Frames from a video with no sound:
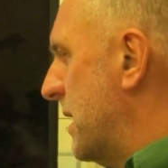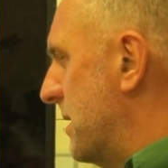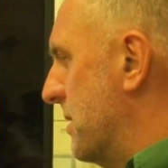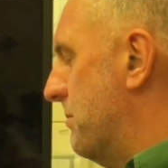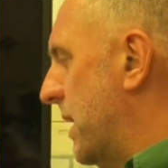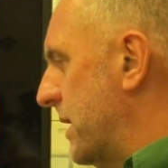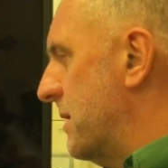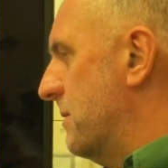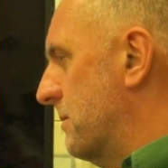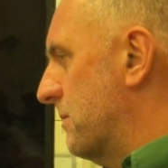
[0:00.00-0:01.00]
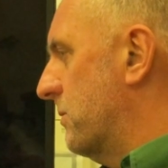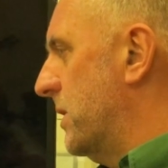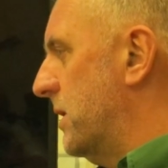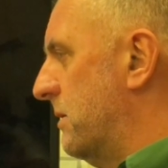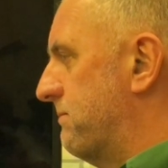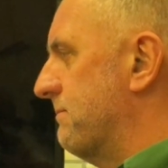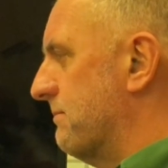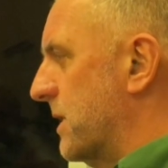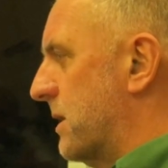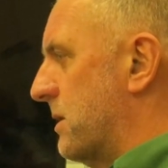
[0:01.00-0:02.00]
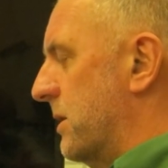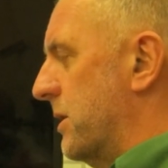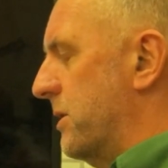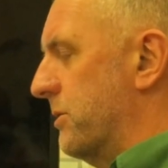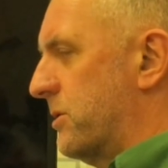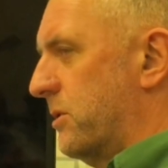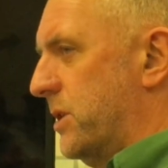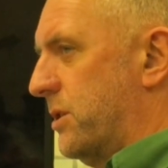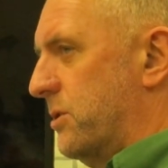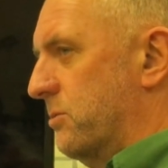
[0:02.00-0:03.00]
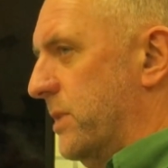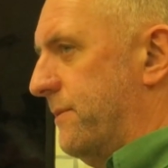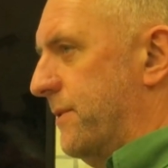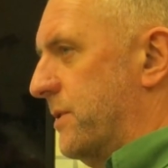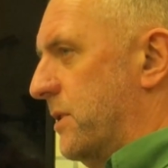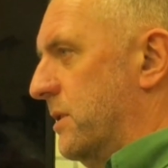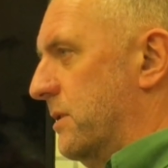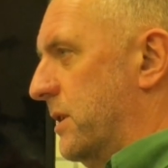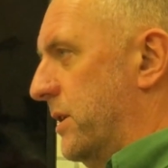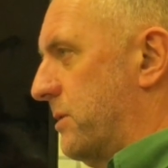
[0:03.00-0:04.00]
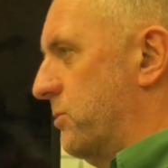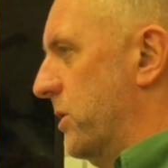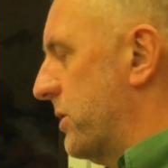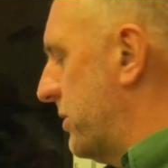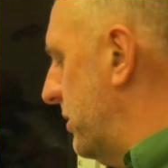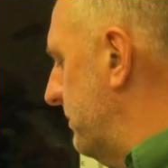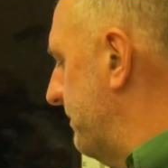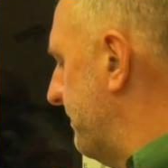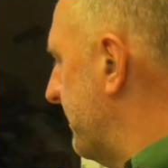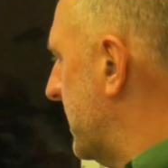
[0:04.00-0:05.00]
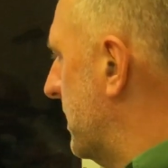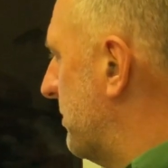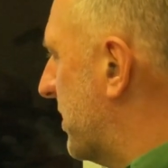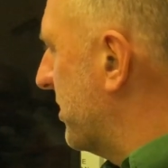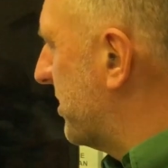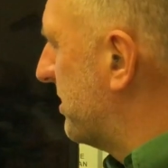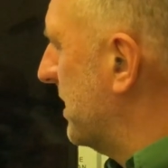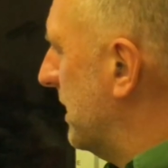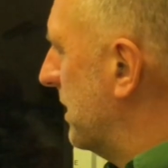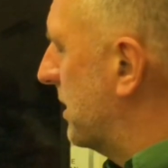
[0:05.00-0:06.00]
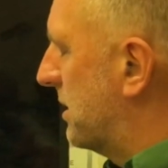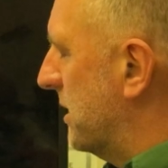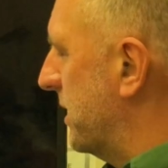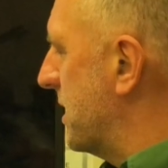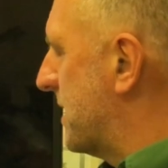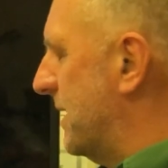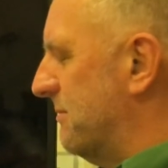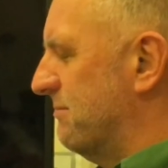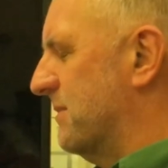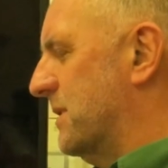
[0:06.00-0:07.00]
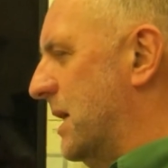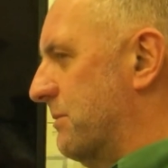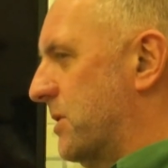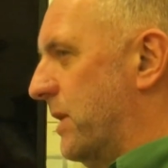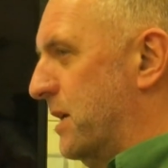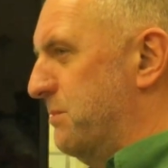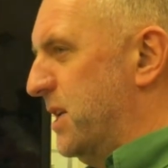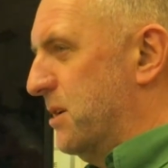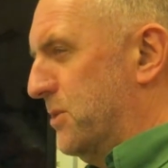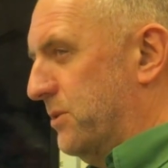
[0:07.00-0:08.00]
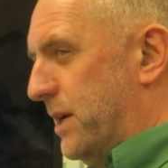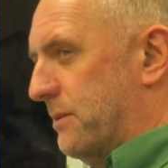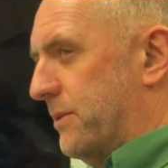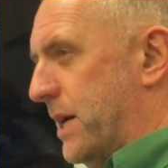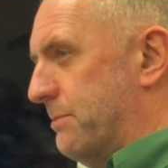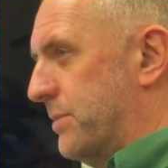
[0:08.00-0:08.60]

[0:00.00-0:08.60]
in the main we kind of use traditional methods in this workshop, because you can only cut up to aluminium on that